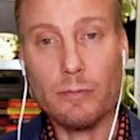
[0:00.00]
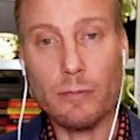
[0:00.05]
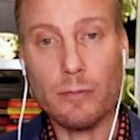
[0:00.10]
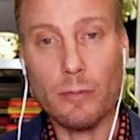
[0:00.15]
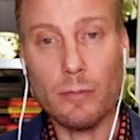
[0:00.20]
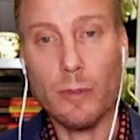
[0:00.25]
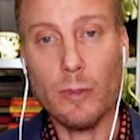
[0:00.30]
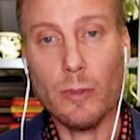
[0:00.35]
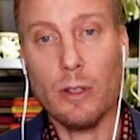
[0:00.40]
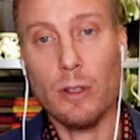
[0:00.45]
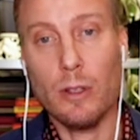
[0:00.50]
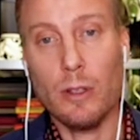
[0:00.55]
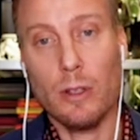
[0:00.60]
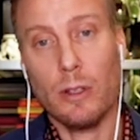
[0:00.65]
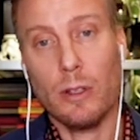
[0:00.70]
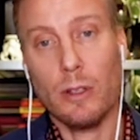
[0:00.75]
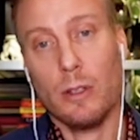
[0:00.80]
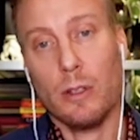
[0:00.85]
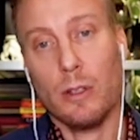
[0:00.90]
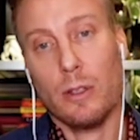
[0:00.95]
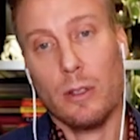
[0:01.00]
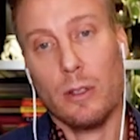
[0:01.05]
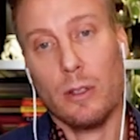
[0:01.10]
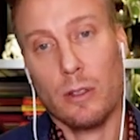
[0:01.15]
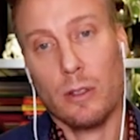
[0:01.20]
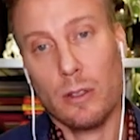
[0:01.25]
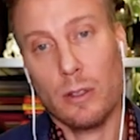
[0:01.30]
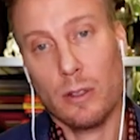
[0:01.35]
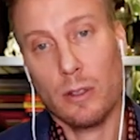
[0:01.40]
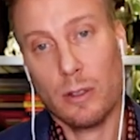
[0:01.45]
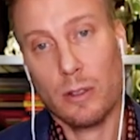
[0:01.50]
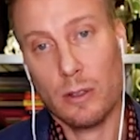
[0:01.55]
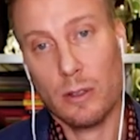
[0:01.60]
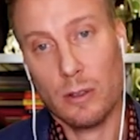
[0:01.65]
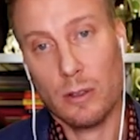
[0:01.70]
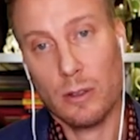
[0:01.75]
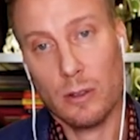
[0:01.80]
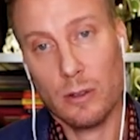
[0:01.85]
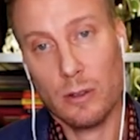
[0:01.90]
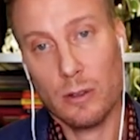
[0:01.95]

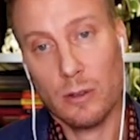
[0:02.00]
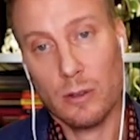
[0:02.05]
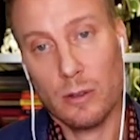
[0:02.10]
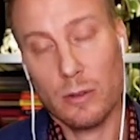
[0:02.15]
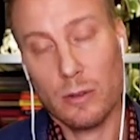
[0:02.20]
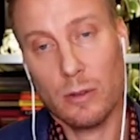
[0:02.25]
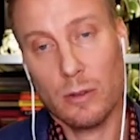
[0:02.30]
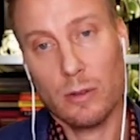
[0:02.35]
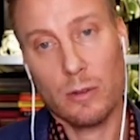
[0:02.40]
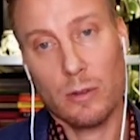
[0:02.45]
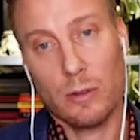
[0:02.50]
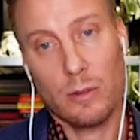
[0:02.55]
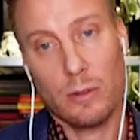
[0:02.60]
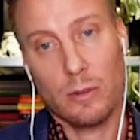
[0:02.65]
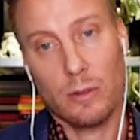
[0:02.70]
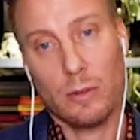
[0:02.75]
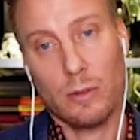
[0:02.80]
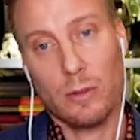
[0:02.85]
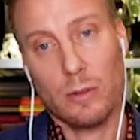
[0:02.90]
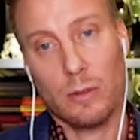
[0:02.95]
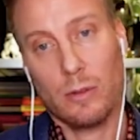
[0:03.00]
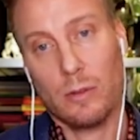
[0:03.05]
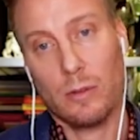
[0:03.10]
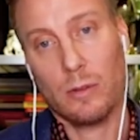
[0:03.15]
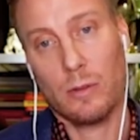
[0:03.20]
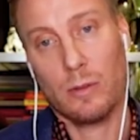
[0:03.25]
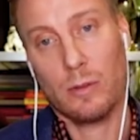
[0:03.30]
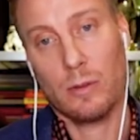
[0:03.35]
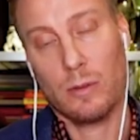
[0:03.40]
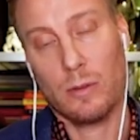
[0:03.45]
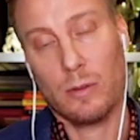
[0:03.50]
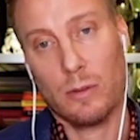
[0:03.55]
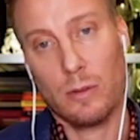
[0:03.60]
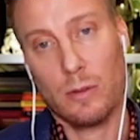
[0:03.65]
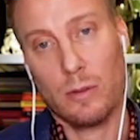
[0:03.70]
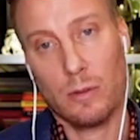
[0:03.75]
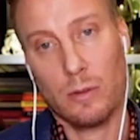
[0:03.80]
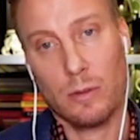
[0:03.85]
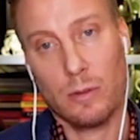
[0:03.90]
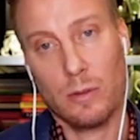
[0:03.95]

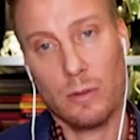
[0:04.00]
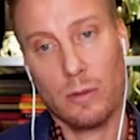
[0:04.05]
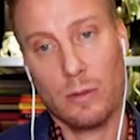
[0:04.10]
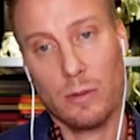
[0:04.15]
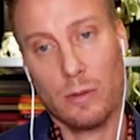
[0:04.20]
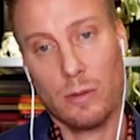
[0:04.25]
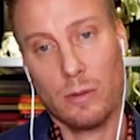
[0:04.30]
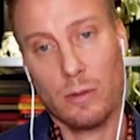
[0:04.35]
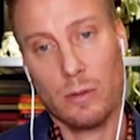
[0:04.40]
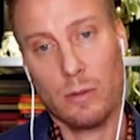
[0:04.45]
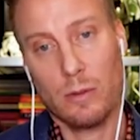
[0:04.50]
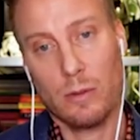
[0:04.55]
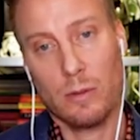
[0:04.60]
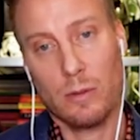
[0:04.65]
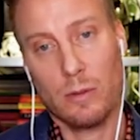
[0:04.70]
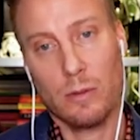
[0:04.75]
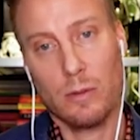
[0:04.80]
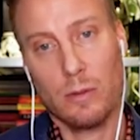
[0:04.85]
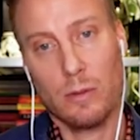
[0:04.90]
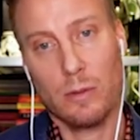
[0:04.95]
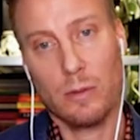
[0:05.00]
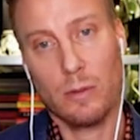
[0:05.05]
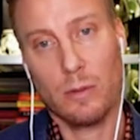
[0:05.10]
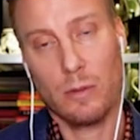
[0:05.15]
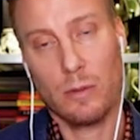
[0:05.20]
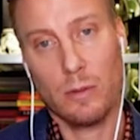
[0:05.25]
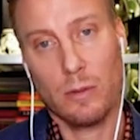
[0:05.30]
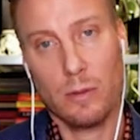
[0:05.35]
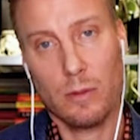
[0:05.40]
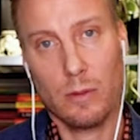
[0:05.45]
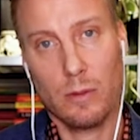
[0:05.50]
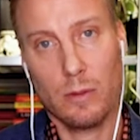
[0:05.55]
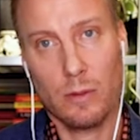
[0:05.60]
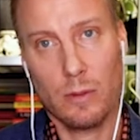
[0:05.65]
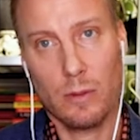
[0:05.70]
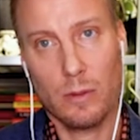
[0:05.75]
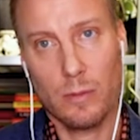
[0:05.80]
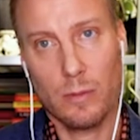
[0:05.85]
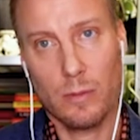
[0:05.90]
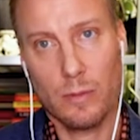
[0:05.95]

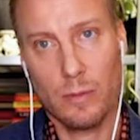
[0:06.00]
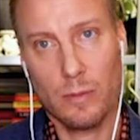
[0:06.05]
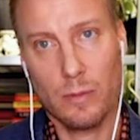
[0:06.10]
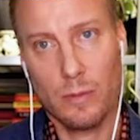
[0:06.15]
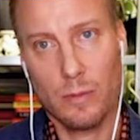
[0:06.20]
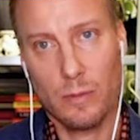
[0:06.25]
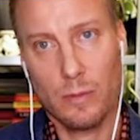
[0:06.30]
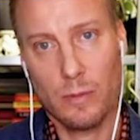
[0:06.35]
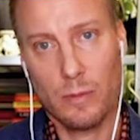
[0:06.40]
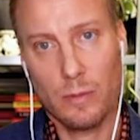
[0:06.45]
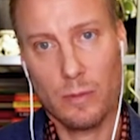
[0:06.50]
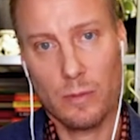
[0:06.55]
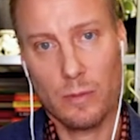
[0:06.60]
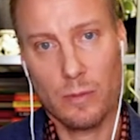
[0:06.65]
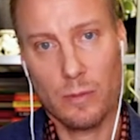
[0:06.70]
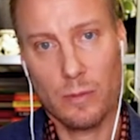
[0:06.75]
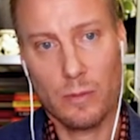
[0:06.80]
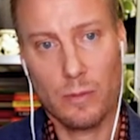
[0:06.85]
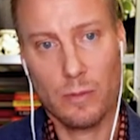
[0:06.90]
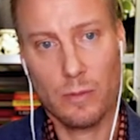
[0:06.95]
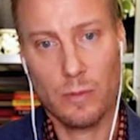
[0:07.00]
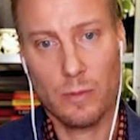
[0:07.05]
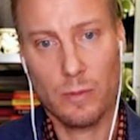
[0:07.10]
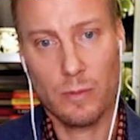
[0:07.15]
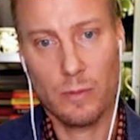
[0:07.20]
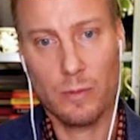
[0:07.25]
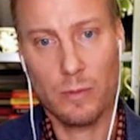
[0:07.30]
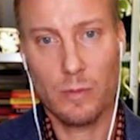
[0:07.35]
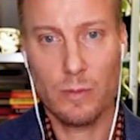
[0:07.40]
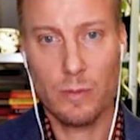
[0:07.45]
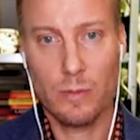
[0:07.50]
No words are spoken by the person on screen.